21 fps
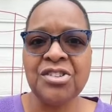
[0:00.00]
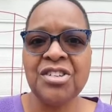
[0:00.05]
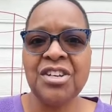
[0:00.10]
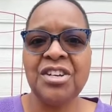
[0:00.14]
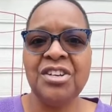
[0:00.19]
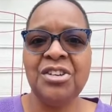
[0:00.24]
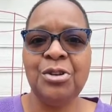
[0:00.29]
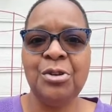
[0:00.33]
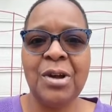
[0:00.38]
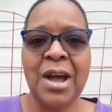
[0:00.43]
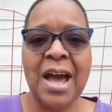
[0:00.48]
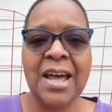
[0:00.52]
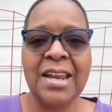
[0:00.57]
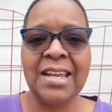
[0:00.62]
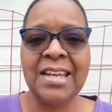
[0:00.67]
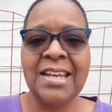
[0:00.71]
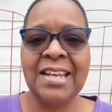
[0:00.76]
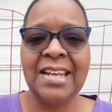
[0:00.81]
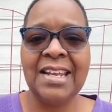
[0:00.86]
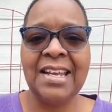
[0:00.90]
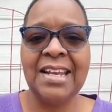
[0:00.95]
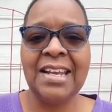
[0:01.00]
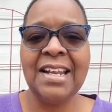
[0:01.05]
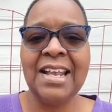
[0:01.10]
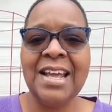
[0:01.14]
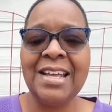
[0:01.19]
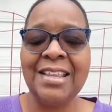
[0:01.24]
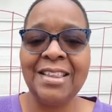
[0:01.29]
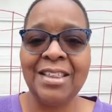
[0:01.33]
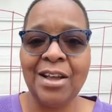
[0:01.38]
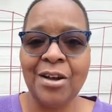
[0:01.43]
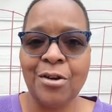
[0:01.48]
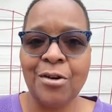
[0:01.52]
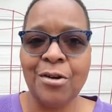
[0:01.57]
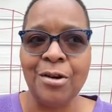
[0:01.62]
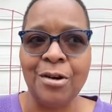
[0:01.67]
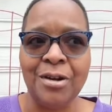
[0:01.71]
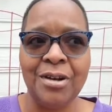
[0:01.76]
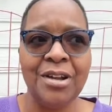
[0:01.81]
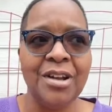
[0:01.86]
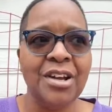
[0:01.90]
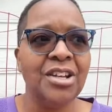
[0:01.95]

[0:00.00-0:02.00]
you got to get in and learn.